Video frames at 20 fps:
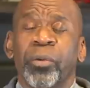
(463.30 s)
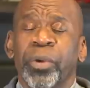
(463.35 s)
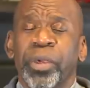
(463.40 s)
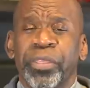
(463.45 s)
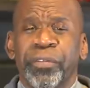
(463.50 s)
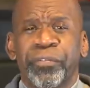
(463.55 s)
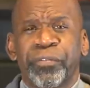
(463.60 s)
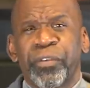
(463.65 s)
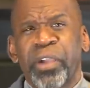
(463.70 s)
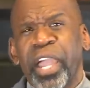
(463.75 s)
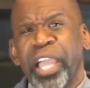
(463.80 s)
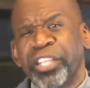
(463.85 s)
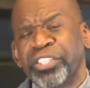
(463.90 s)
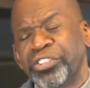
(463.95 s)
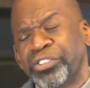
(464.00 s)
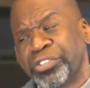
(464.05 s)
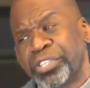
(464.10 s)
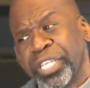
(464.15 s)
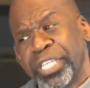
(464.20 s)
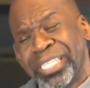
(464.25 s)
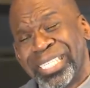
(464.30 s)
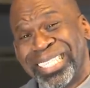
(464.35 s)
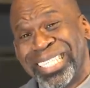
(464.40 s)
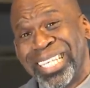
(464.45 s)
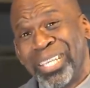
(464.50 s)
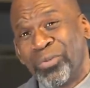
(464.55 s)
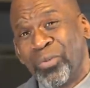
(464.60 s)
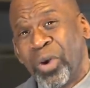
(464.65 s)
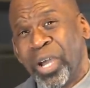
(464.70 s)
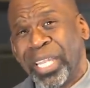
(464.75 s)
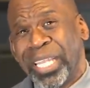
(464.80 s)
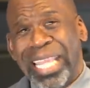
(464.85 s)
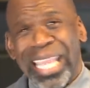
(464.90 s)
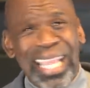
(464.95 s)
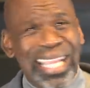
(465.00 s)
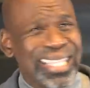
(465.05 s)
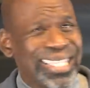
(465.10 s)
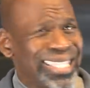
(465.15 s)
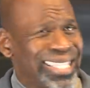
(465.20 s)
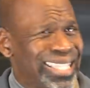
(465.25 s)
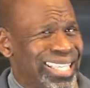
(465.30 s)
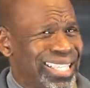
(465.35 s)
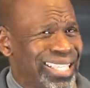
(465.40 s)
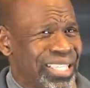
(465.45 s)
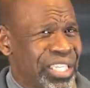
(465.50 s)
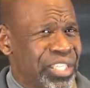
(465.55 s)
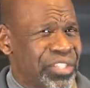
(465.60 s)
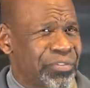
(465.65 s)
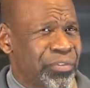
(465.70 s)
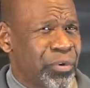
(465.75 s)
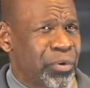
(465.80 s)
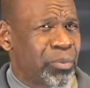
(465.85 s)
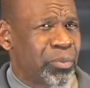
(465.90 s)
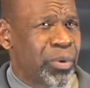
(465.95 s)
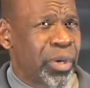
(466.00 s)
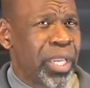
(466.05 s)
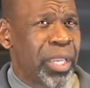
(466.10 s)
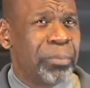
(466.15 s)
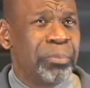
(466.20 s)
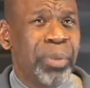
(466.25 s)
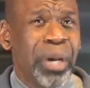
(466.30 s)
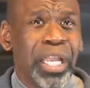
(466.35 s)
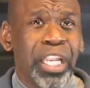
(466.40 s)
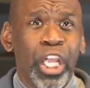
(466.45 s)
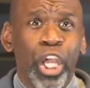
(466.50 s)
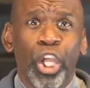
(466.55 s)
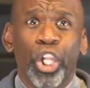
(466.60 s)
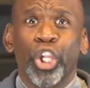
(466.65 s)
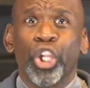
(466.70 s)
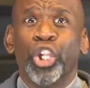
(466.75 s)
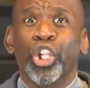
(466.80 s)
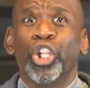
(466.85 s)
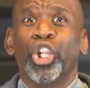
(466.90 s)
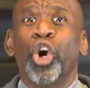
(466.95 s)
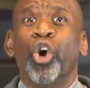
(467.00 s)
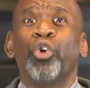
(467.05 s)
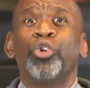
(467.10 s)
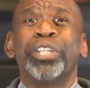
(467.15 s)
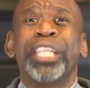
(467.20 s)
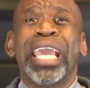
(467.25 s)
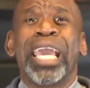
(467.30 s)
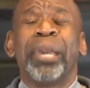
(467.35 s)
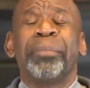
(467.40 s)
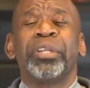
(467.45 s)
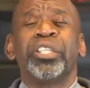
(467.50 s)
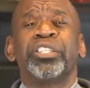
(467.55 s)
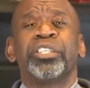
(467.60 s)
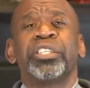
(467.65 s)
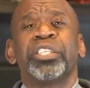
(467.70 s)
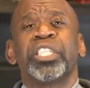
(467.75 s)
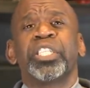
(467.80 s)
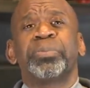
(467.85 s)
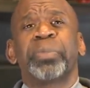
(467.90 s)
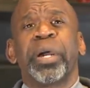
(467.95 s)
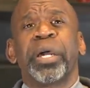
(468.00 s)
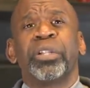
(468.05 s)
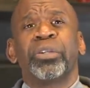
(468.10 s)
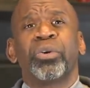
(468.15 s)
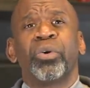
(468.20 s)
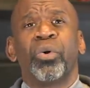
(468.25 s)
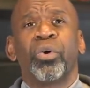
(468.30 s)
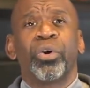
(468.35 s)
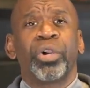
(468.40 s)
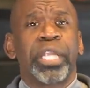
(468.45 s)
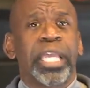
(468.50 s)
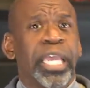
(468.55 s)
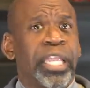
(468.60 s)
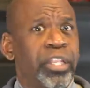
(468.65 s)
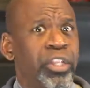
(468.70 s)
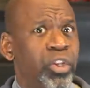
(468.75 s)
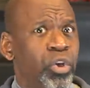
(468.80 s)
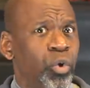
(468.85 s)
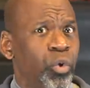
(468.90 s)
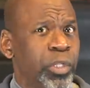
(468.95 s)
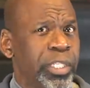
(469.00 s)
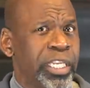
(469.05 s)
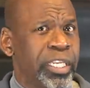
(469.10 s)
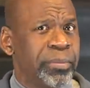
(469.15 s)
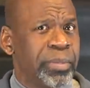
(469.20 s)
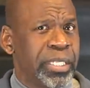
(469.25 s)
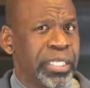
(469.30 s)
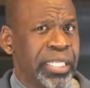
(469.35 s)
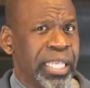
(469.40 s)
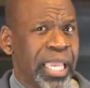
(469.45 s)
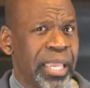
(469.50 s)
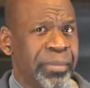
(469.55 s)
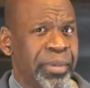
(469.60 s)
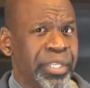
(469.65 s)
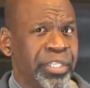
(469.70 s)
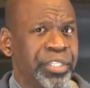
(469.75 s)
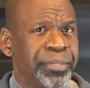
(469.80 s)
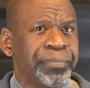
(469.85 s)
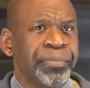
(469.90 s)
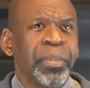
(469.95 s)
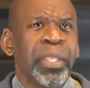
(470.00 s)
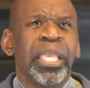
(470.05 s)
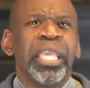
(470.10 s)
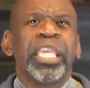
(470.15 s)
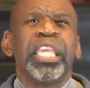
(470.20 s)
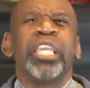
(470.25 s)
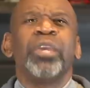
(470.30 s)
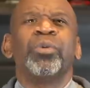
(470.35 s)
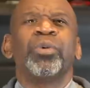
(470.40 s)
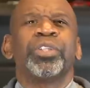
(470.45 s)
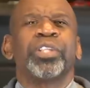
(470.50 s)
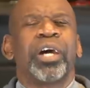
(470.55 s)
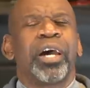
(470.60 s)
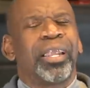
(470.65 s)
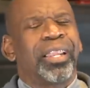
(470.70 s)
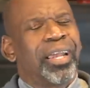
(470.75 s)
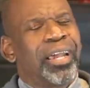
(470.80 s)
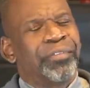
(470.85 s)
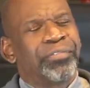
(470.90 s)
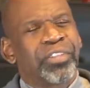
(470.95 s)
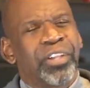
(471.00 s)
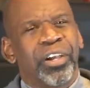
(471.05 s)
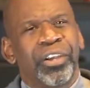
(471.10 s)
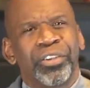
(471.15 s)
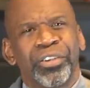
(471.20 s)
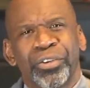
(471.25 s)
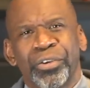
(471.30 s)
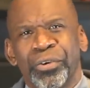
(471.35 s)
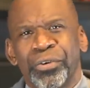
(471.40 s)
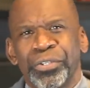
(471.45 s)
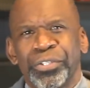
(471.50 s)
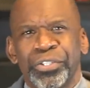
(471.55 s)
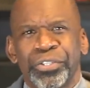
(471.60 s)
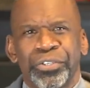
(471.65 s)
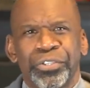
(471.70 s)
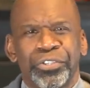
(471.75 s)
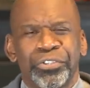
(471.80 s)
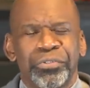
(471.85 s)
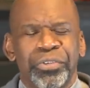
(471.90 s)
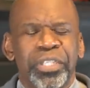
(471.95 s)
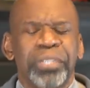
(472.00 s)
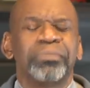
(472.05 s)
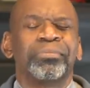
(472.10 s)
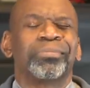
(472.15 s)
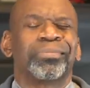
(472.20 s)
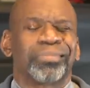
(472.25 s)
With fractured C1 and C6 vertebrae, but no damage to the spinal cord and no ligament damage, he will not have to undergo surgery.